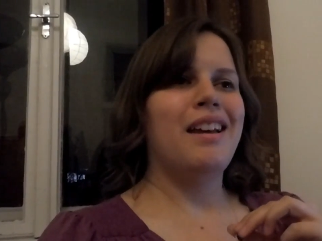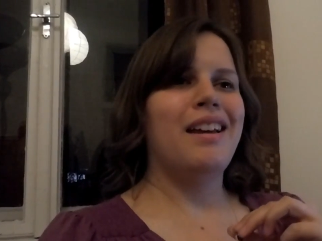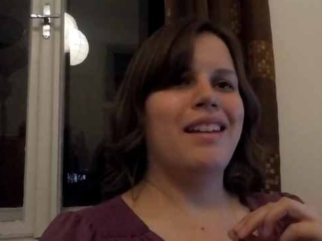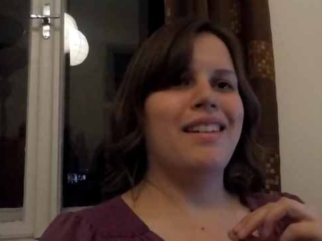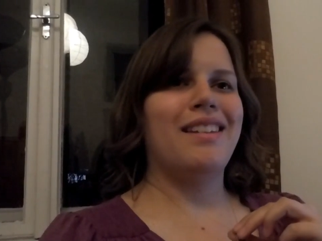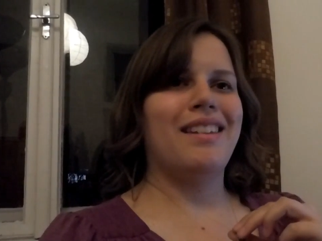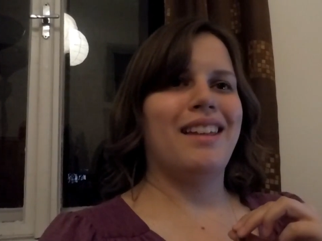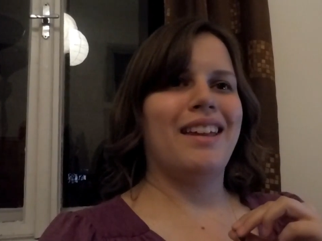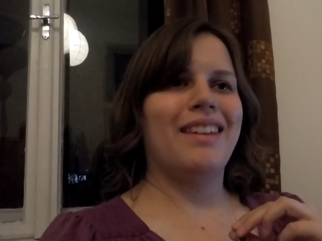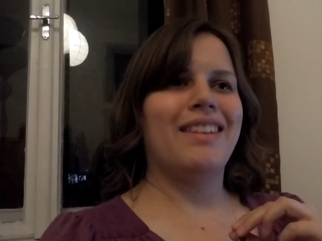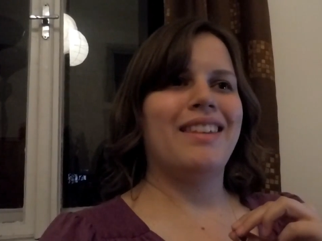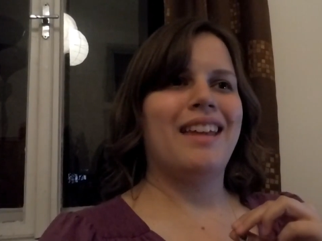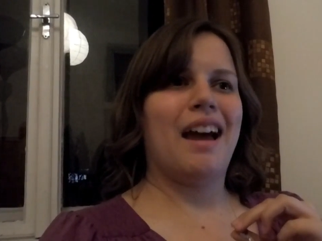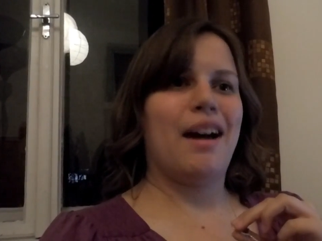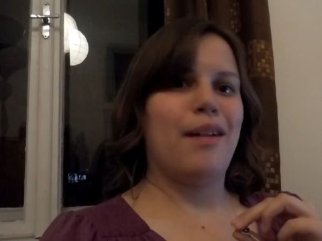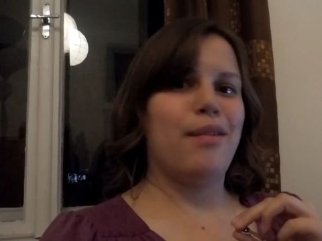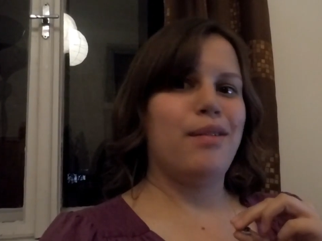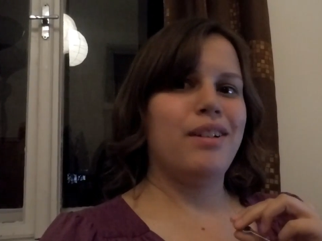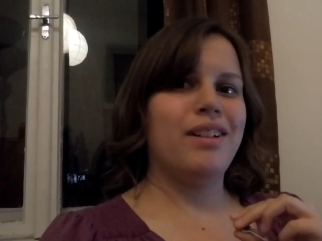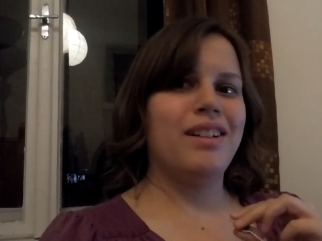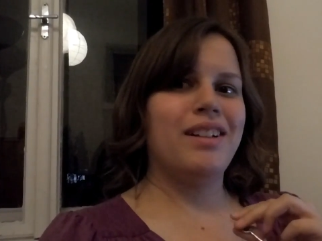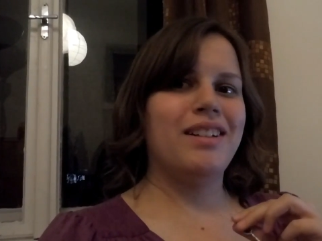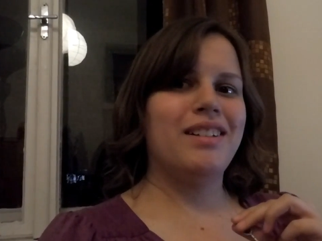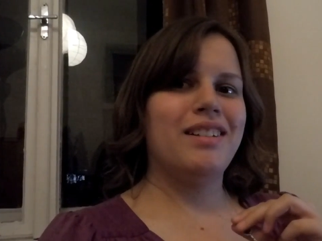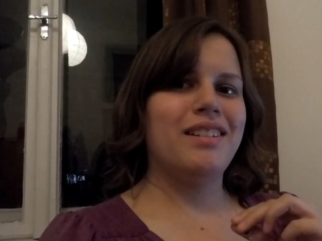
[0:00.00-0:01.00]
and like that
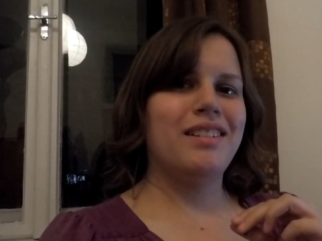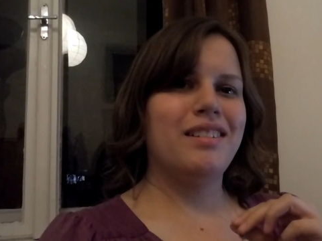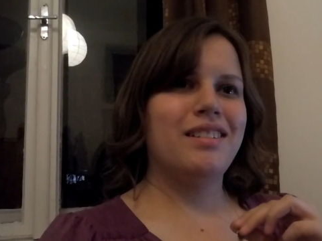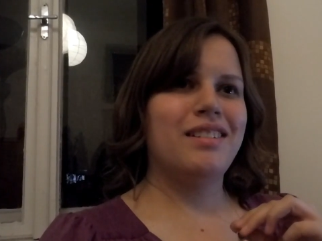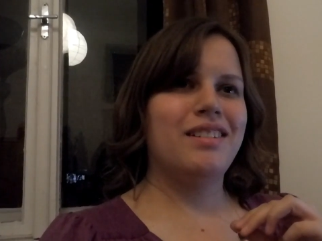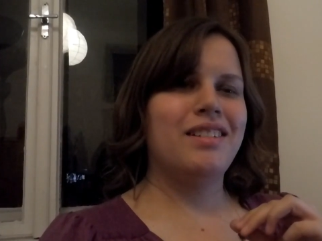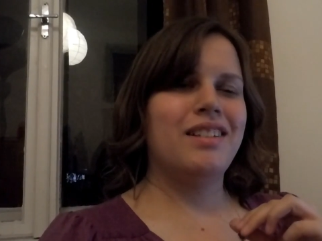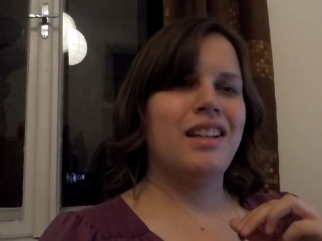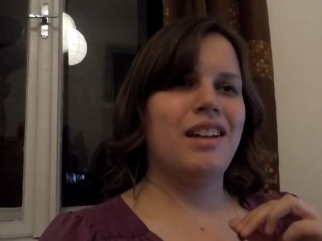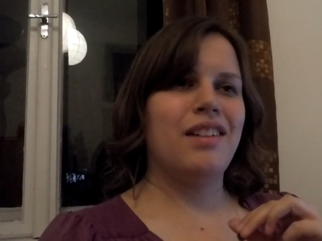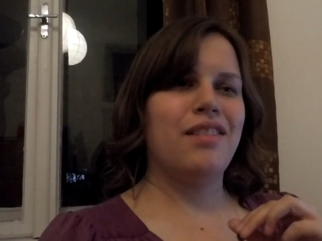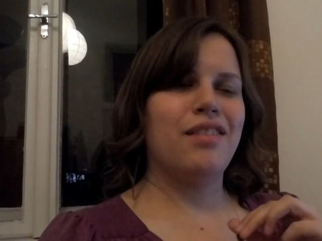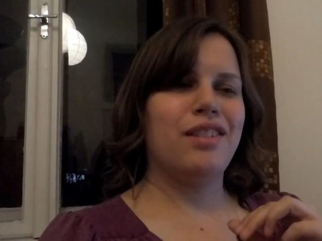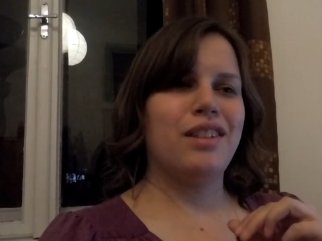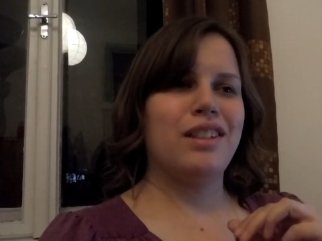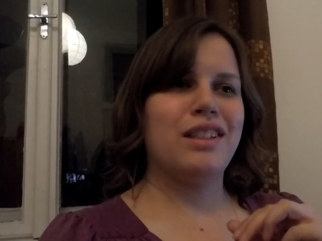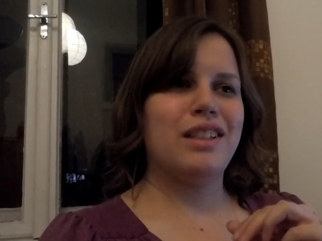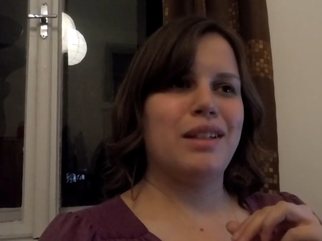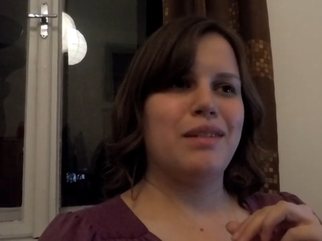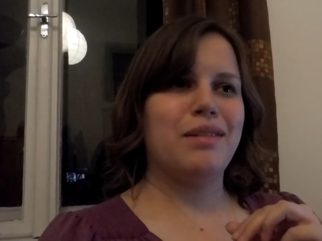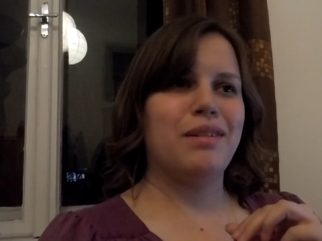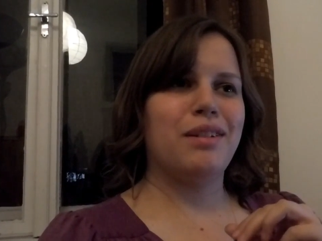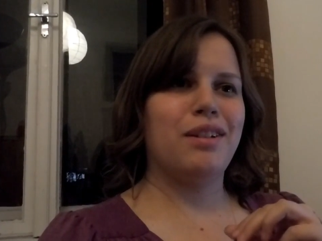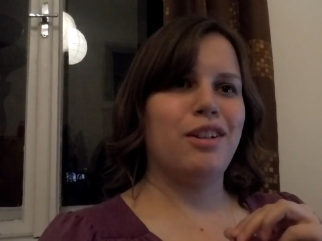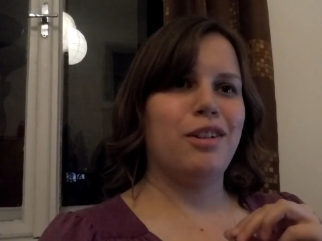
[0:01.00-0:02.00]
one definitely
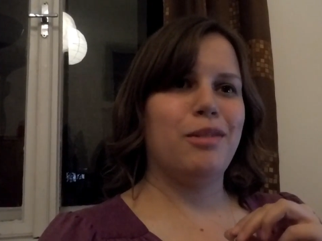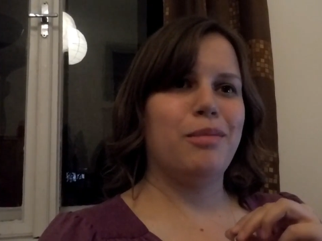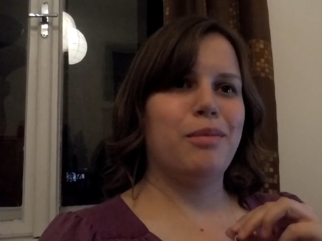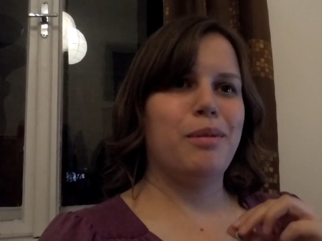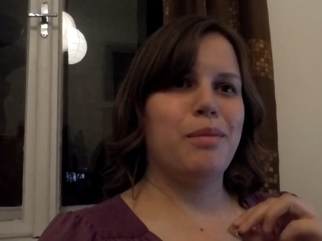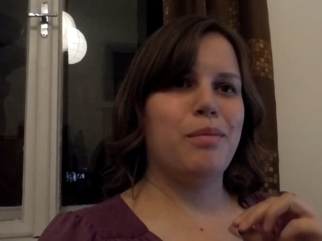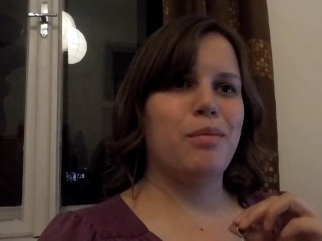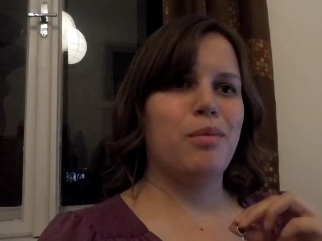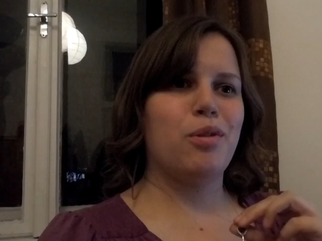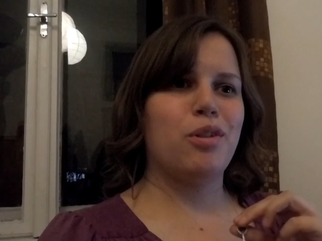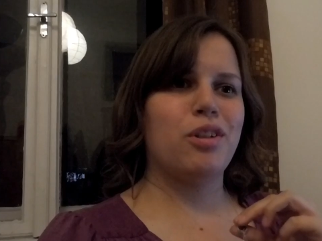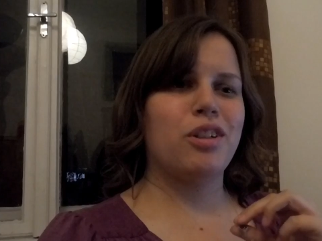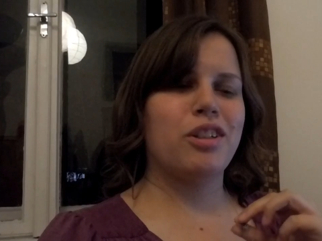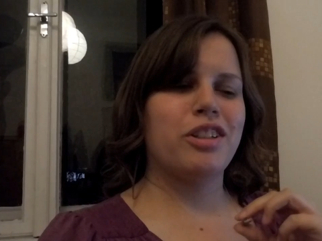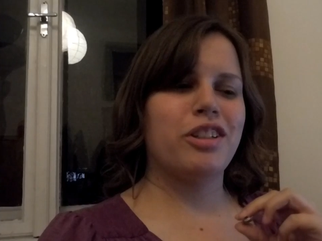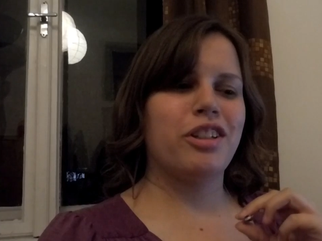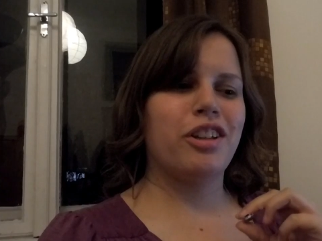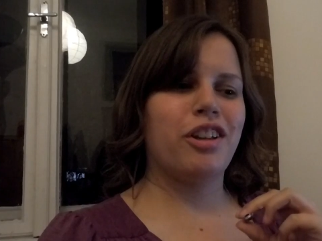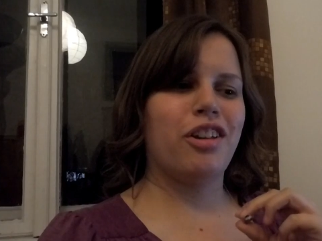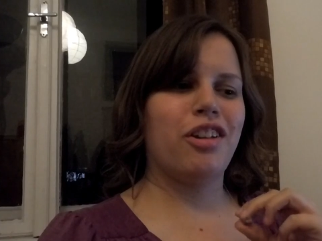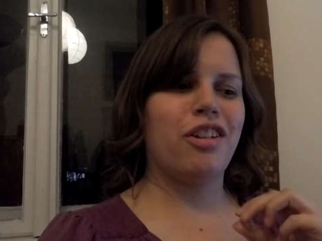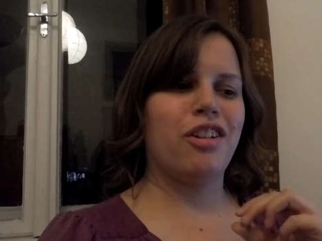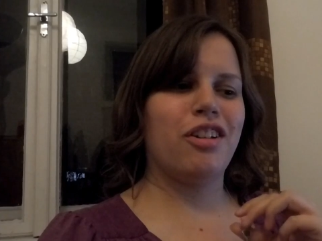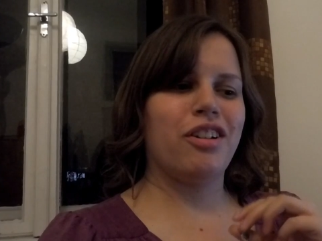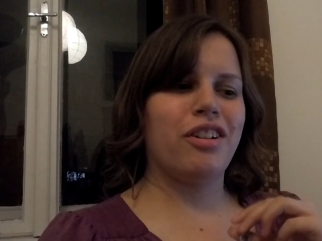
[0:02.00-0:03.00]
seemed a little bit more
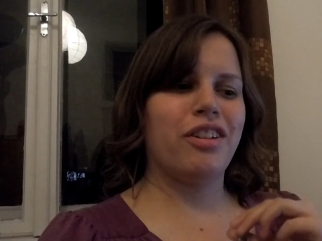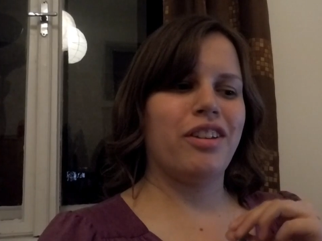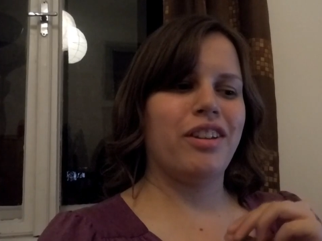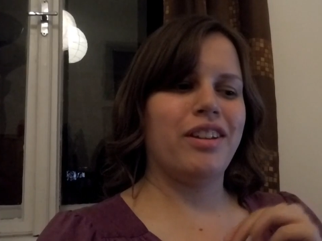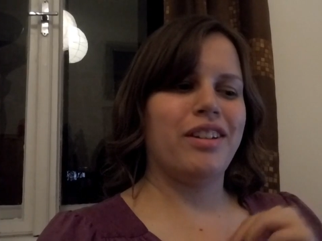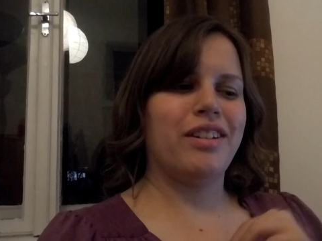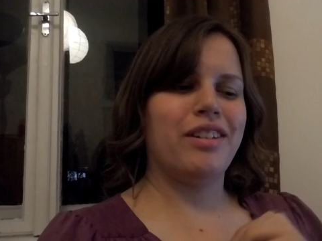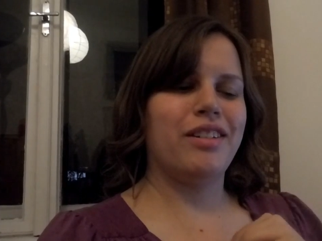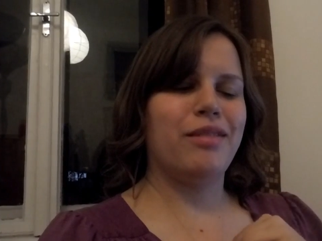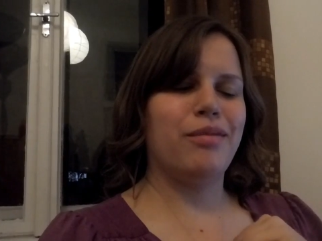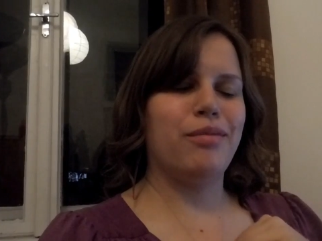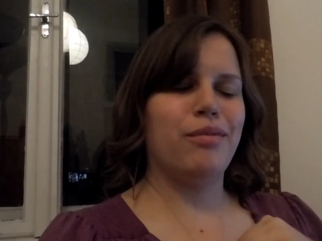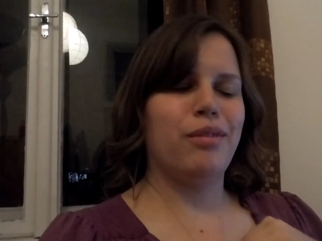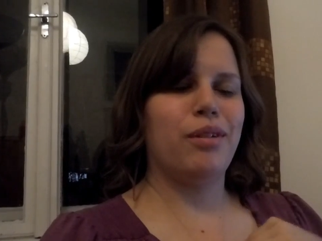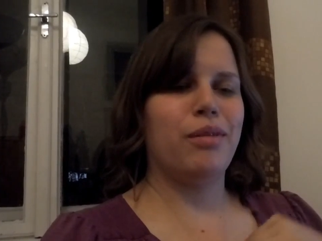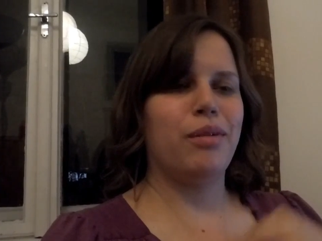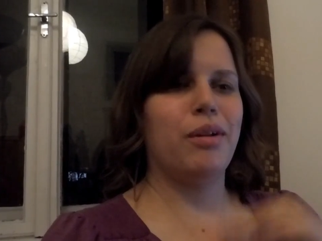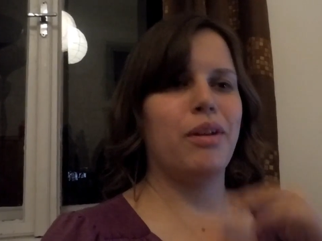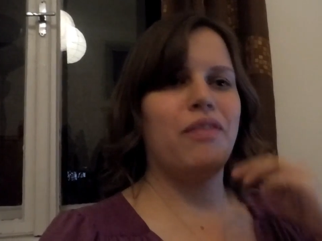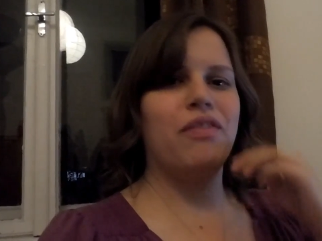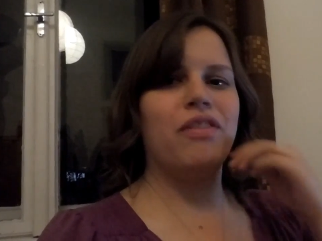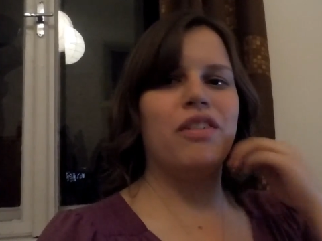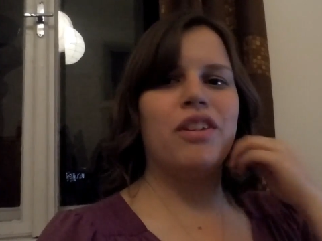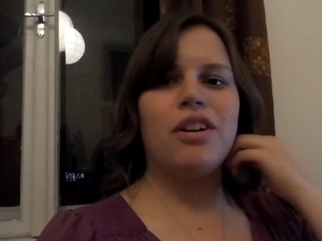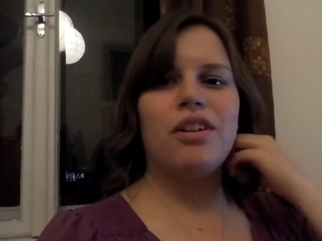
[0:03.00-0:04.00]
secure than what
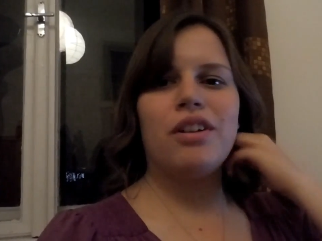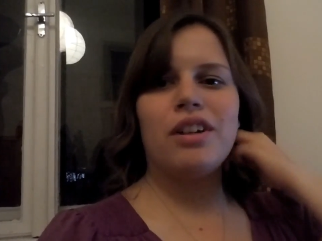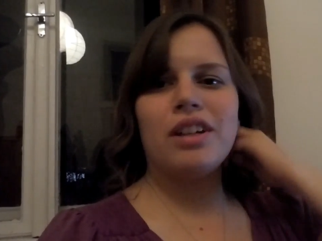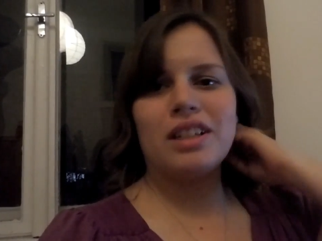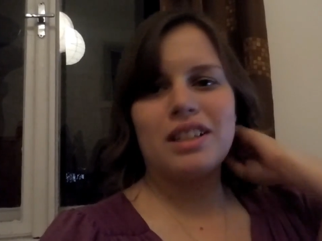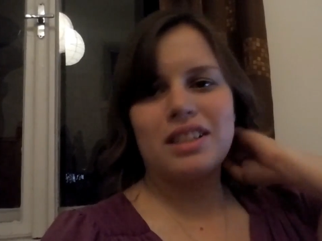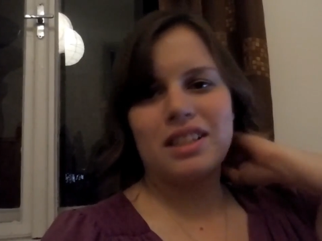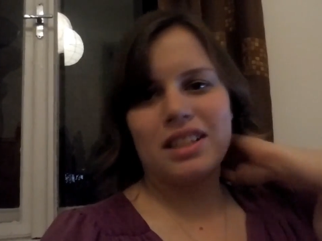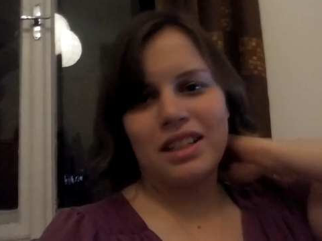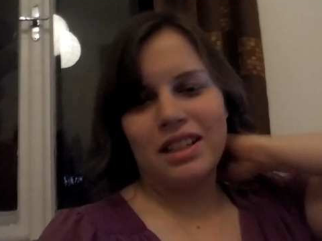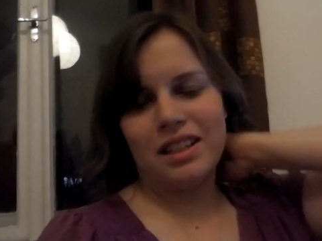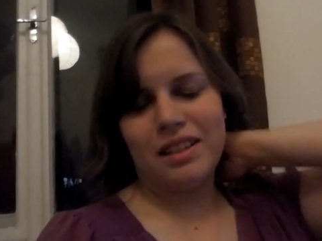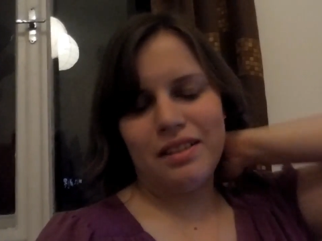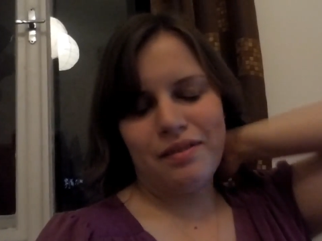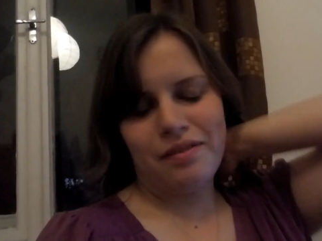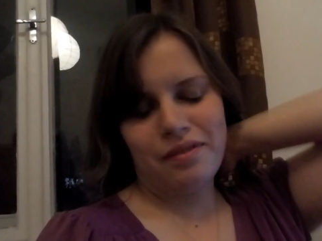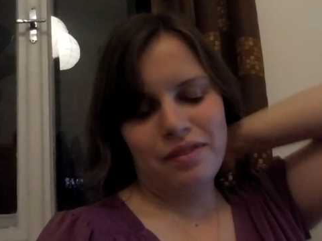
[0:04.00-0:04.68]
we've noticed.